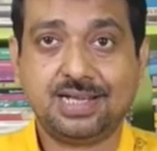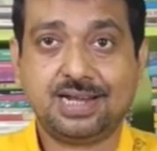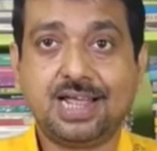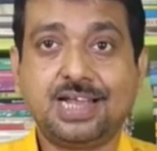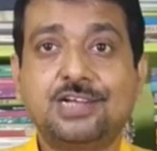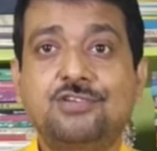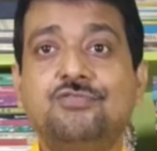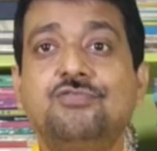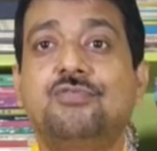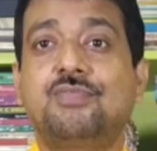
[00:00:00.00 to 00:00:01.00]
like a
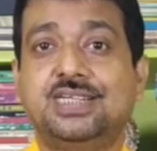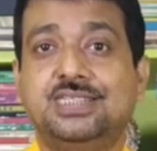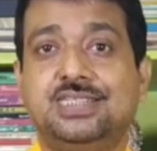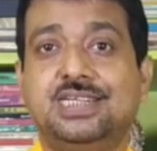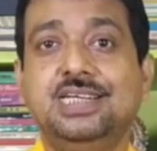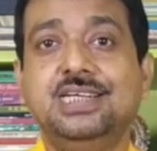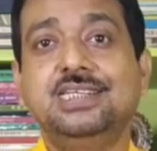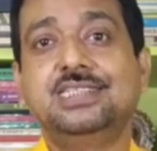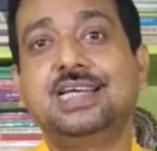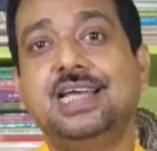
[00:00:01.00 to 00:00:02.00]
true romantic. He
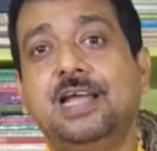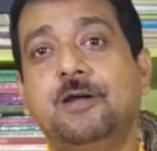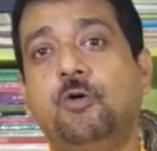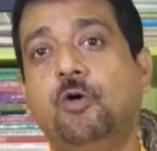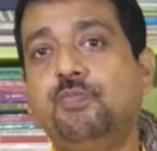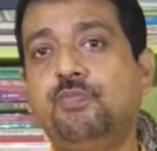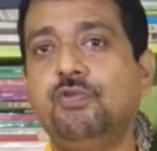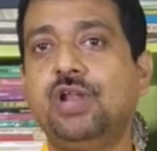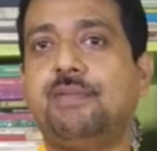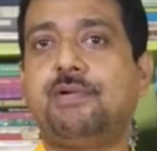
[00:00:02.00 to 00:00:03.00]
is a
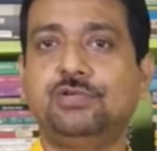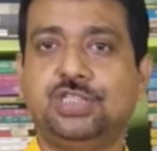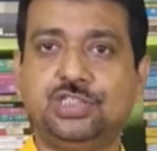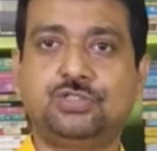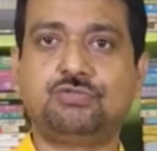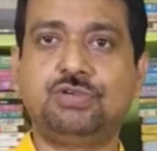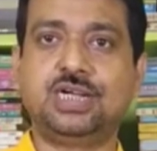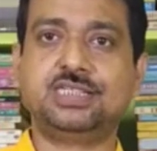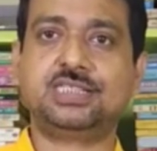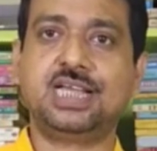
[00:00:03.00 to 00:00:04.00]
hopeful about his
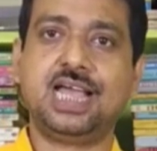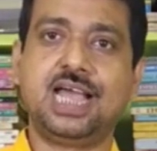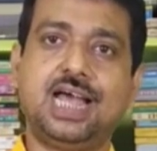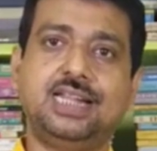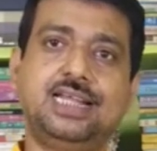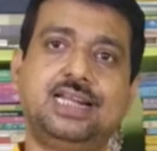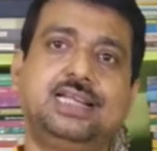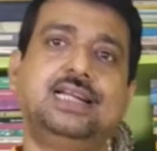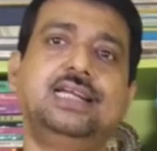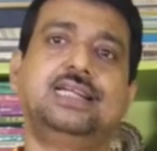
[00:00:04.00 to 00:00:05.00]
students and their
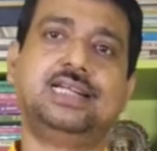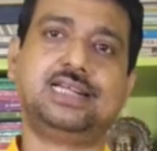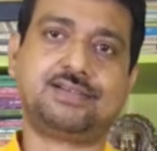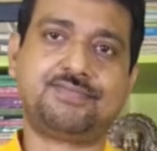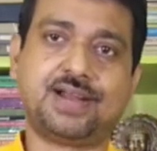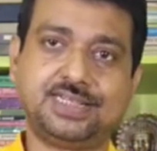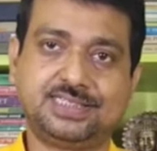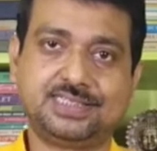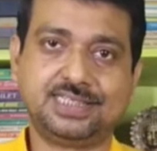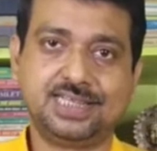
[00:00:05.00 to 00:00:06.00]
great
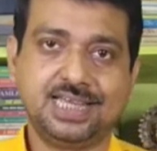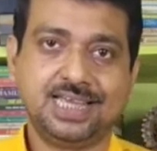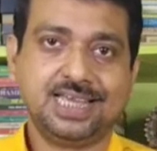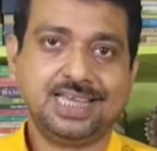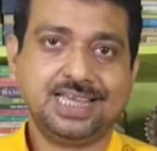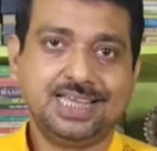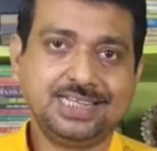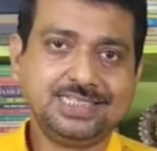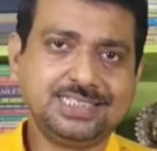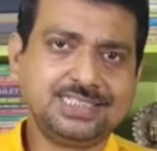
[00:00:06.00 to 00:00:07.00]
enterprise. He
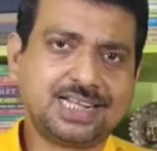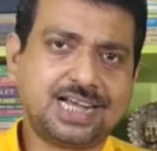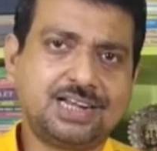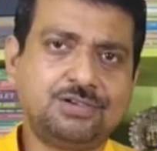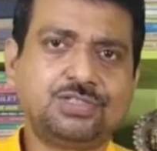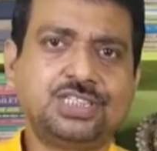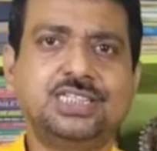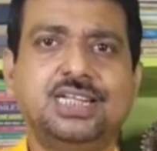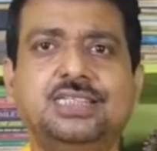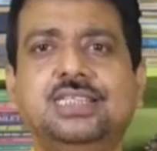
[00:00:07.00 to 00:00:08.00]
is the
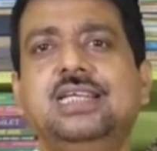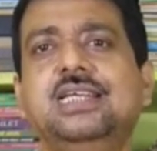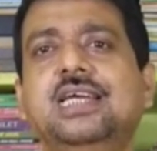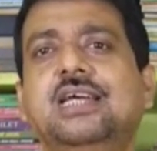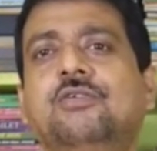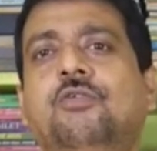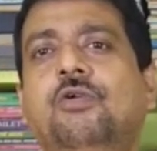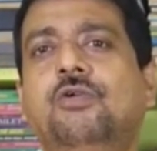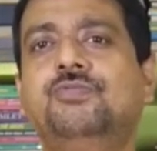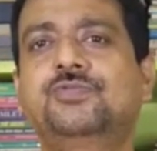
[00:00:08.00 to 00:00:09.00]
notion that the Indian
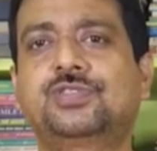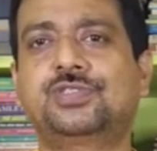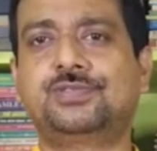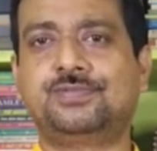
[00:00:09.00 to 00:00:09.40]
hopes